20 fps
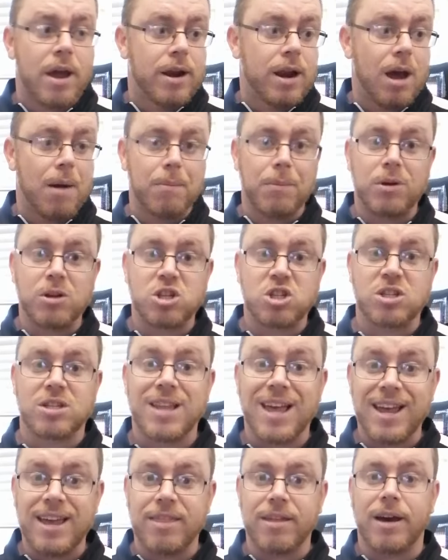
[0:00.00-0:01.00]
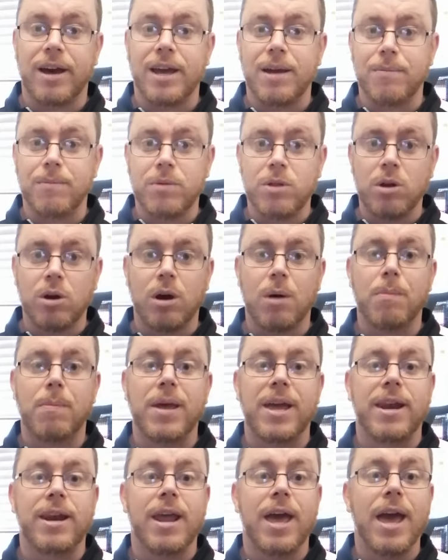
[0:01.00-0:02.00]
Now, I must state that I am not
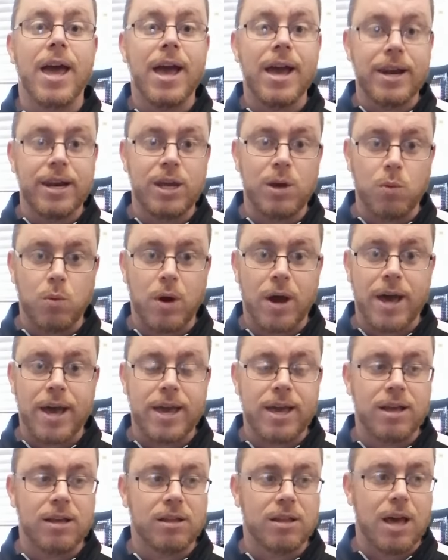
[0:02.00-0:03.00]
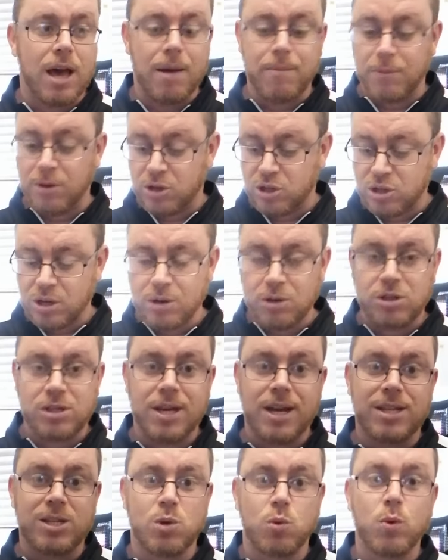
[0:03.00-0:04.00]
in any way
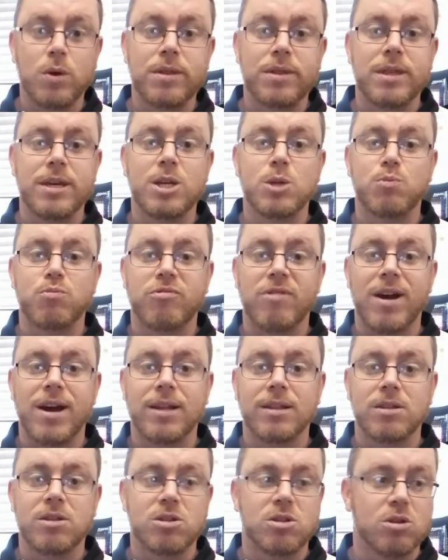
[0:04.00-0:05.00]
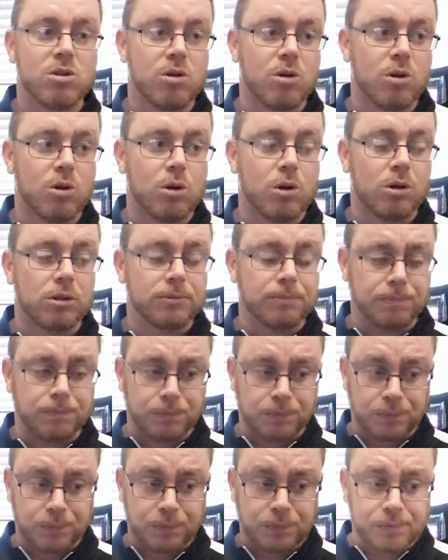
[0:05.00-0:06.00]
associated with these brands or
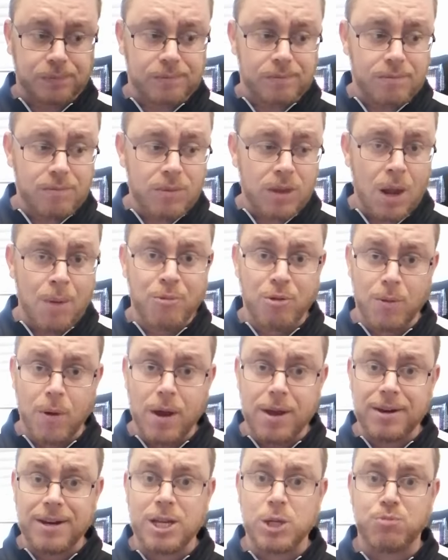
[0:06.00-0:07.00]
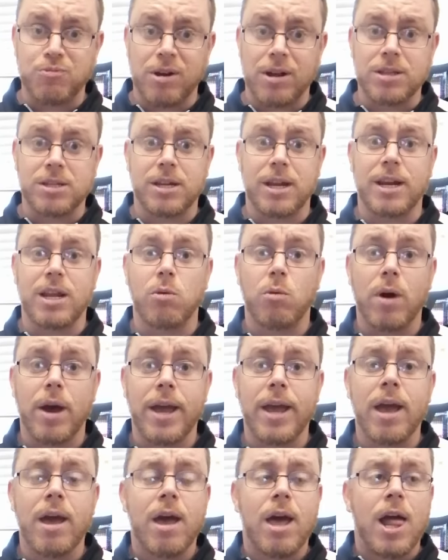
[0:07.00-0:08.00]
promoting these brands in any way.